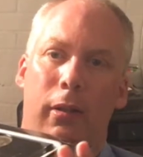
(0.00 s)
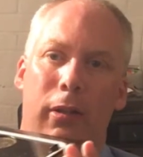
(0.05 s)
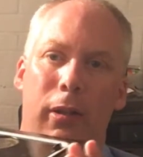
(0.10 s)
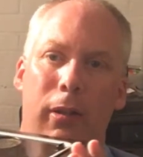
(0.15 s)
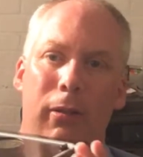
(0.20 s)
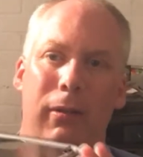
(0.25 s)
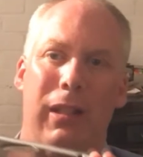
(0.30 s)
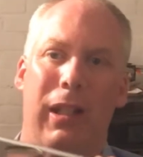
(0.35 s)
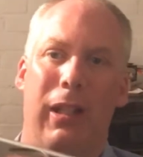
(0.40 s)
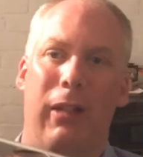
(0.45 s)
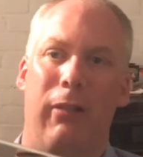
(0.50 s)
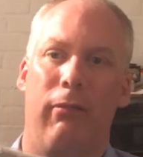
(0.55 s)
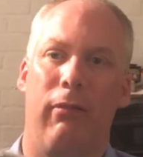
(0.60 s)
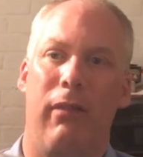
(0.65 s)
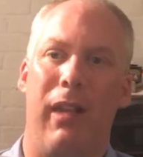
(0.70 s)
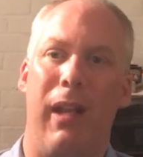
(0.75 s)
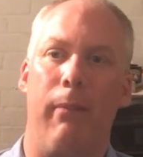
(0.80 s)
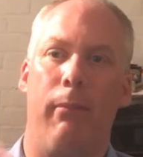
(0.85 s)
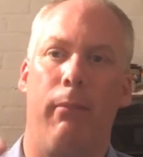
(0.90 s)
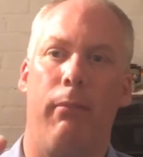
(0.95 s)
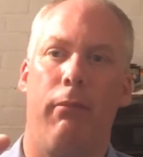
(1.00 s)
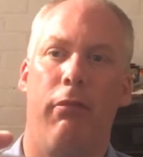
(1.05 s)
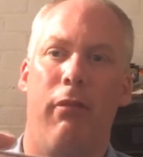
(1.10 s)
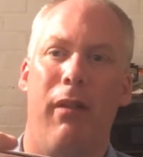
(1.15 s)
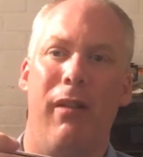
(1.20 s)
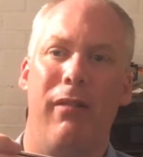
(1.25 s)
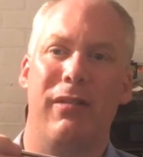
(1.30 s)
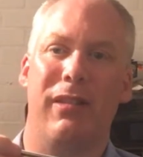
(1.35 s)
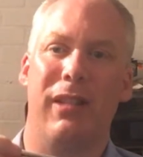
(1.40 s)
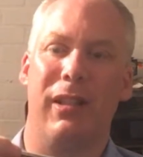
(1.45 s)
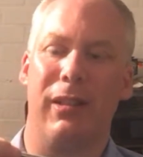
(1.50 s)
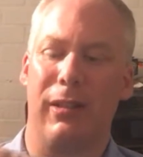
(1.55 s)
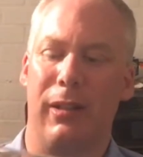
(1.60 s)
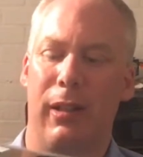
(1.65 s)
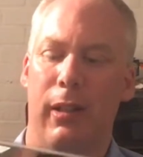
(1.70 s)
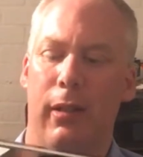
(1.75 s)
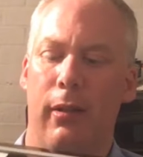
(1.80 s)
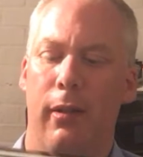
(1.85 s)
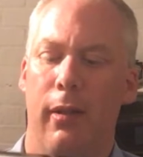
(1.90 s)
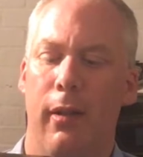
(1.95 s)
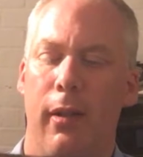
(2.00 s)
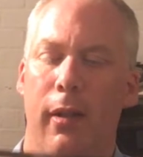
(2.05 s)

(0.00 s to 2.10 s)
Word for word: two gig of RAM processor.